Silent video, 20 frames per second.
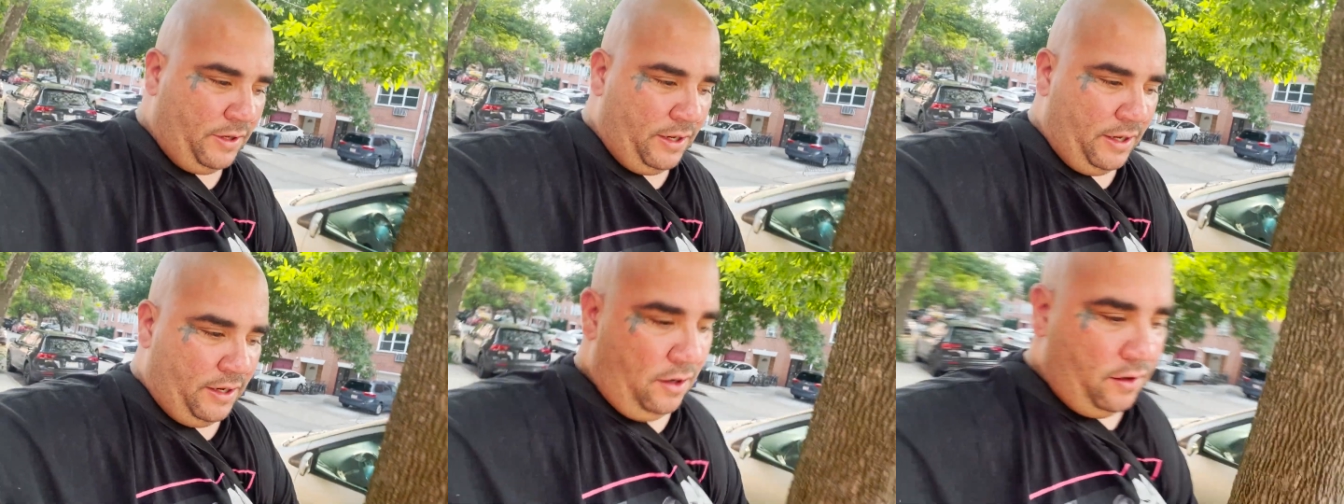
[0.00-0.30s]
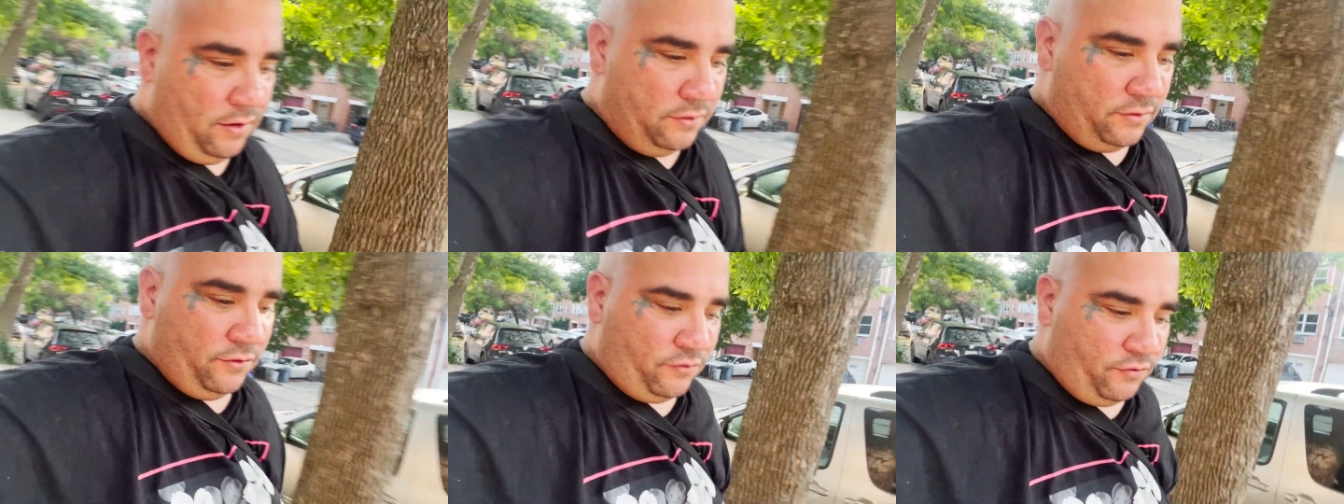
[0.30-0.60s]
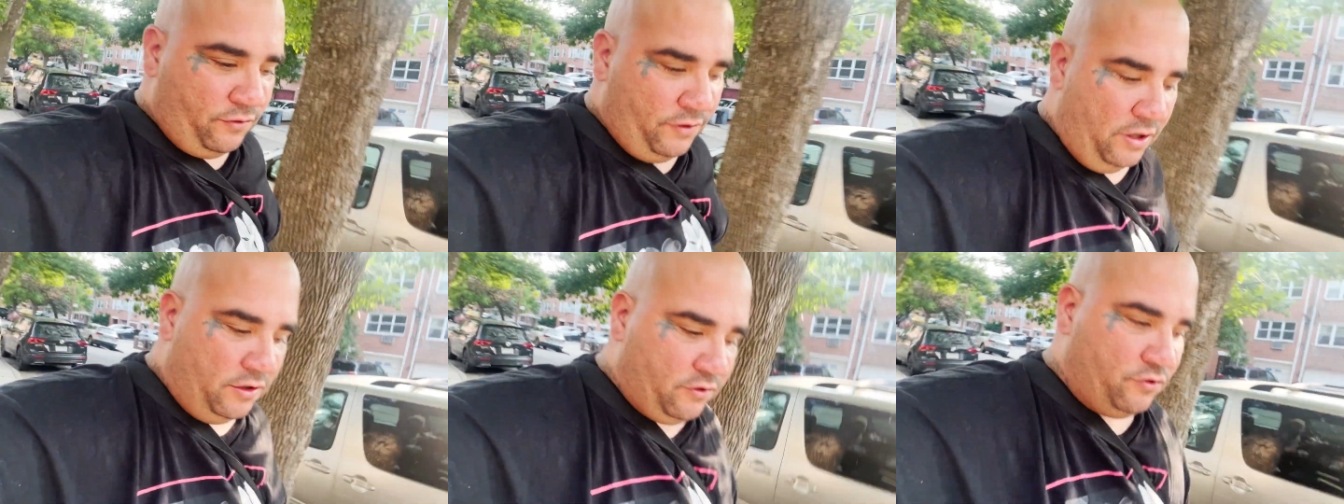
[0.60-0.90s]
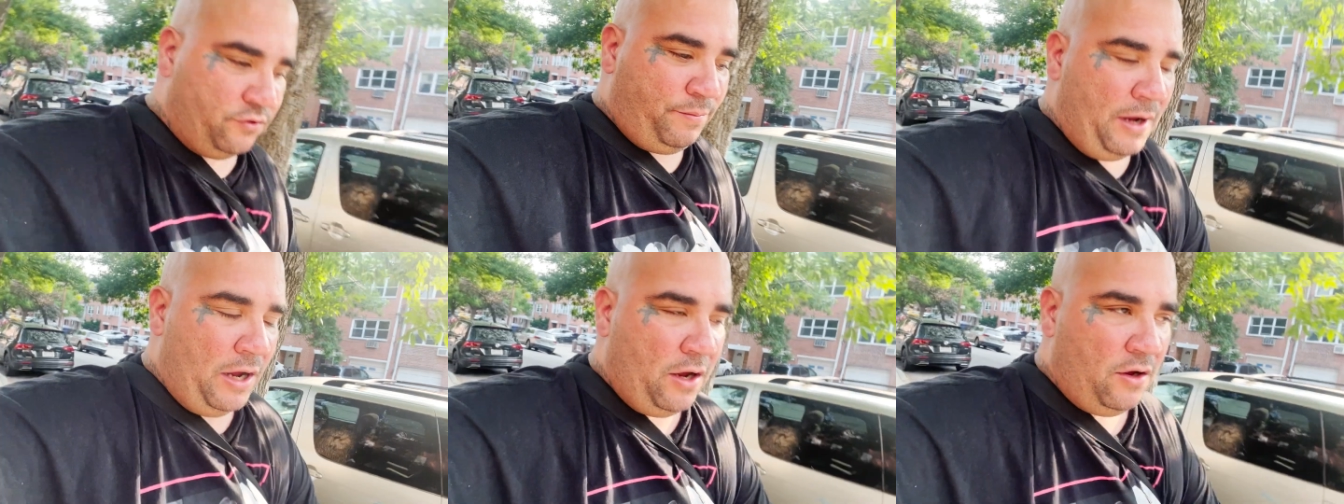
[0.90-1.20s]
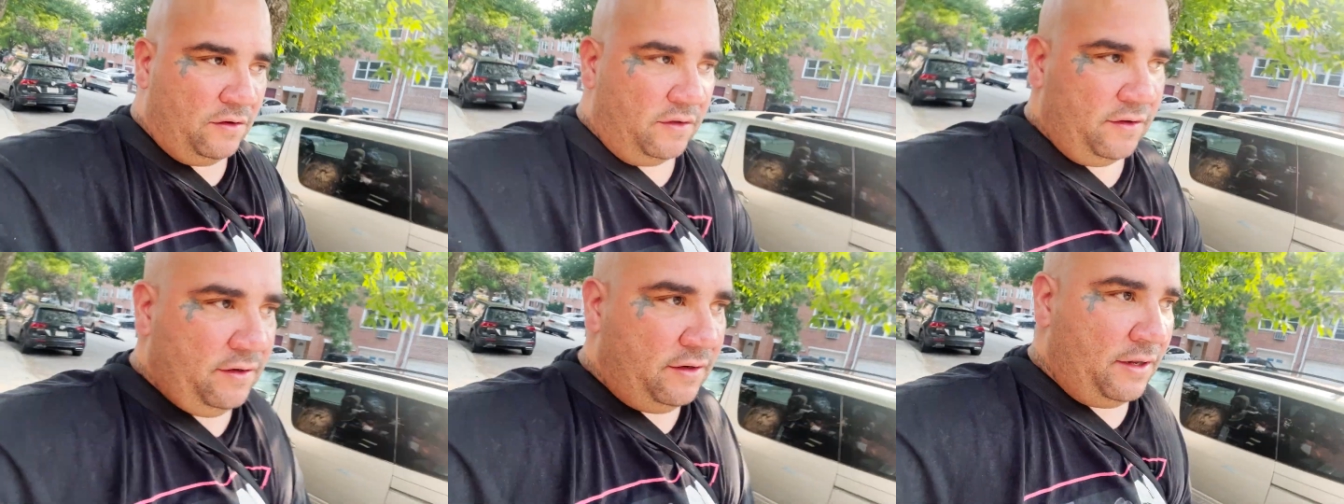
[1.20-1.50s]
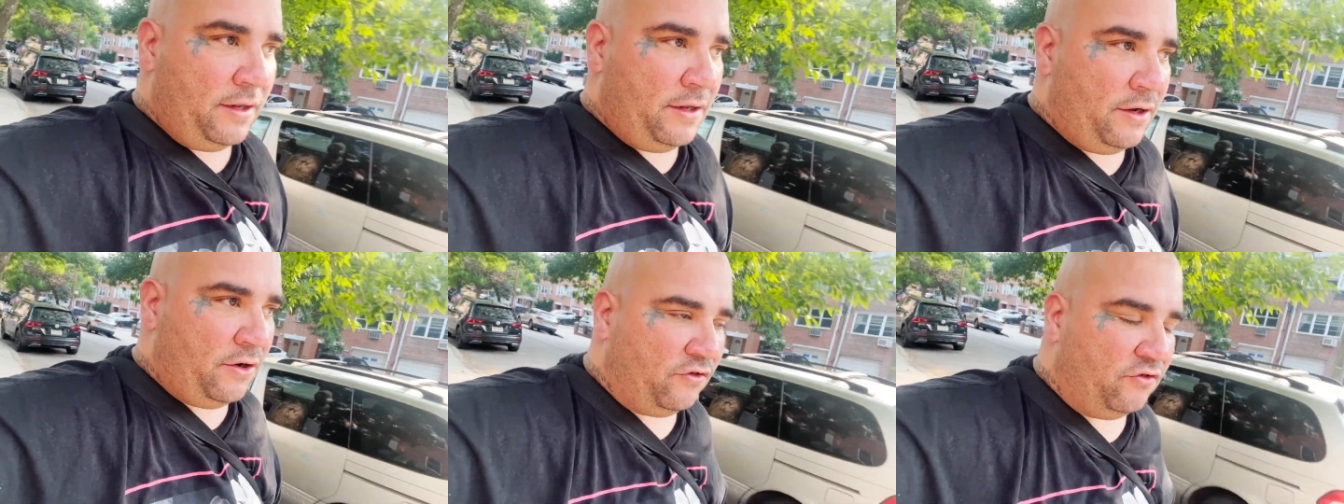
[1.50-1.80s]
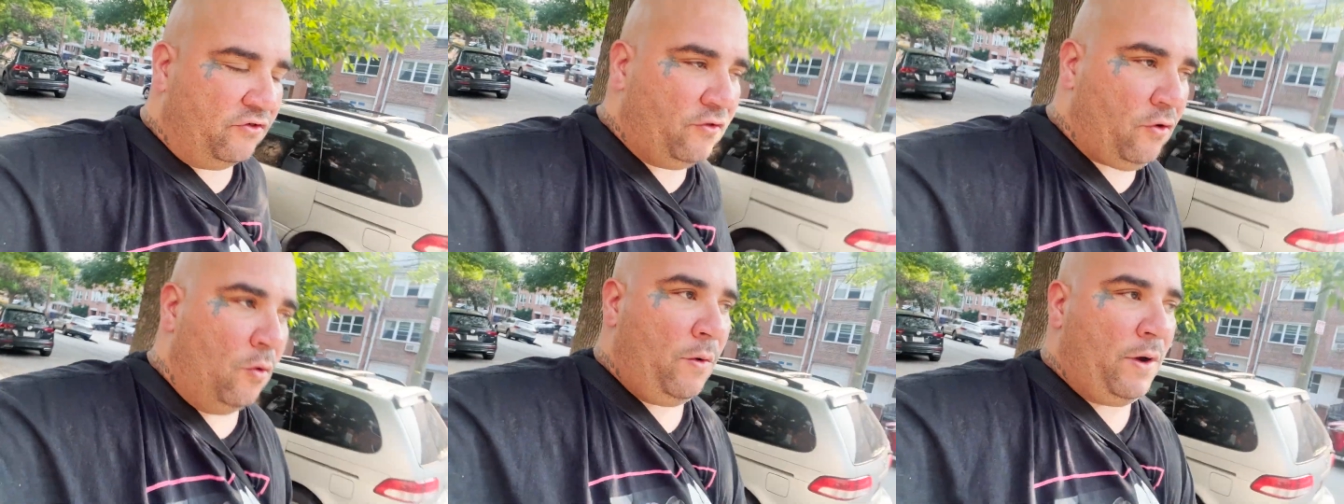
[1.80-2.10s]
get under 300 pounds and
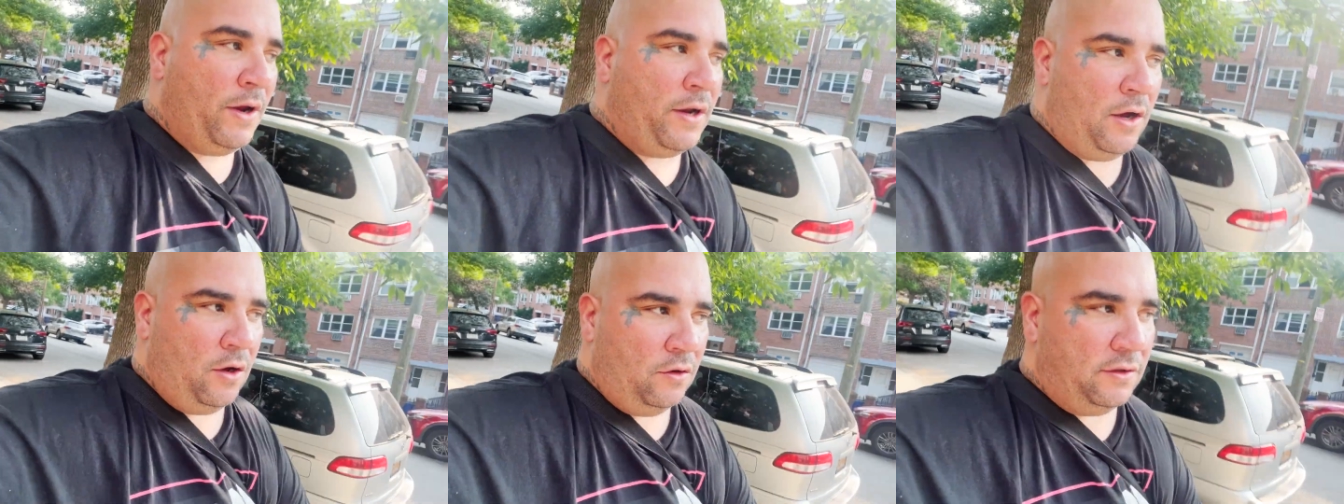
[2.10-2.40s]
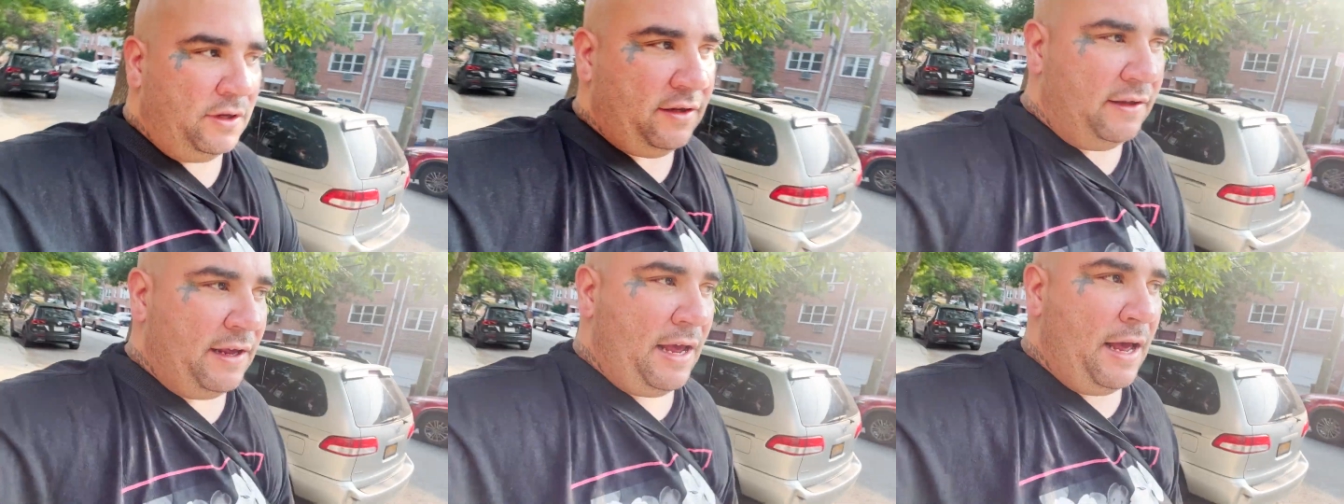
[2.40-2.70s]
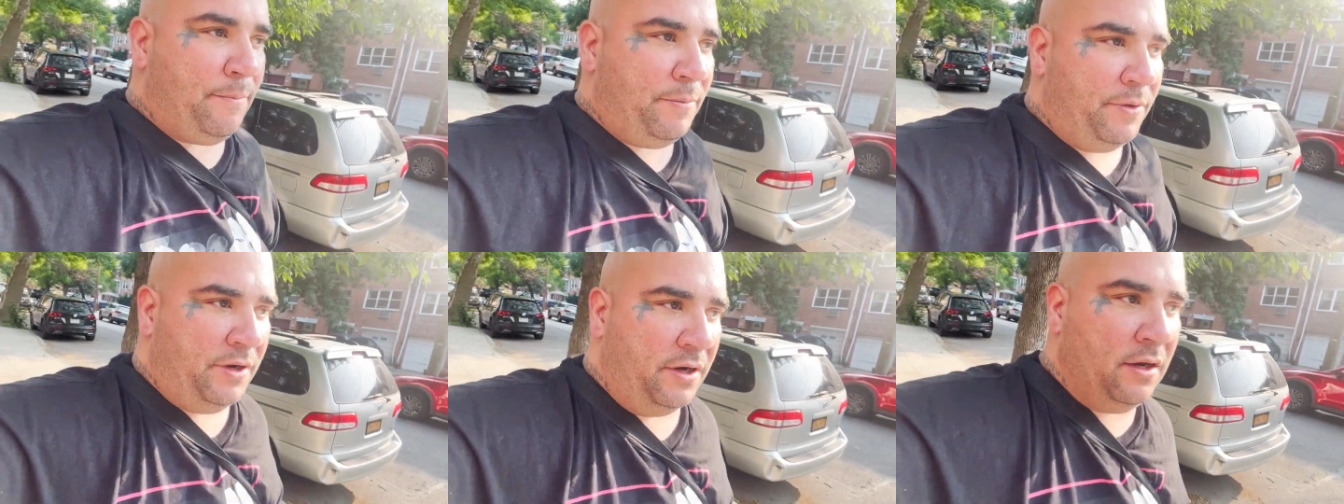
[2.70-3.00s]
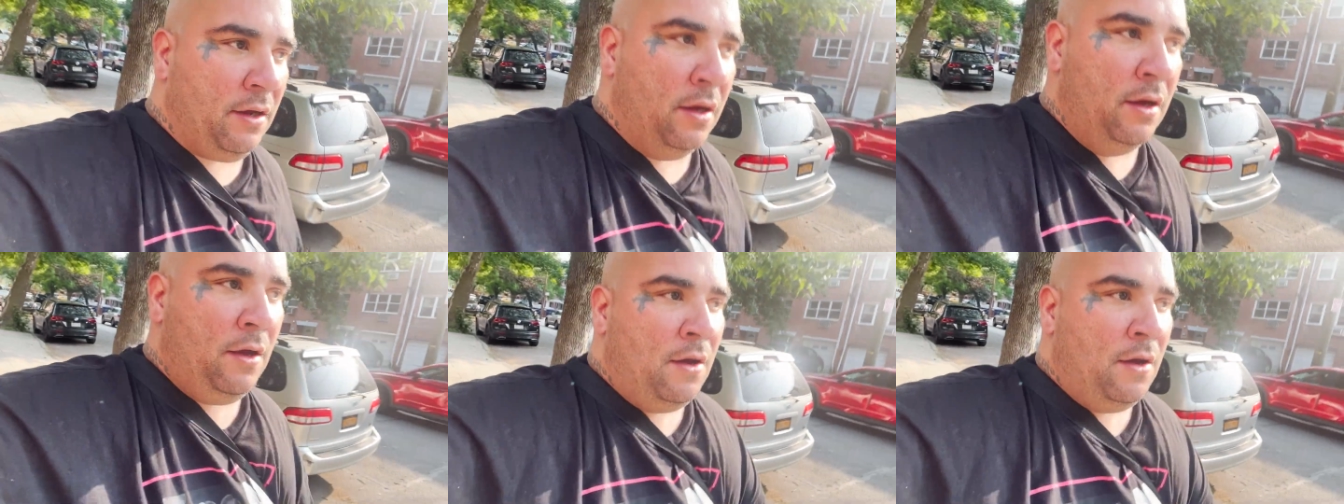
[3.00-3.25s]
there's no way in hell that's happening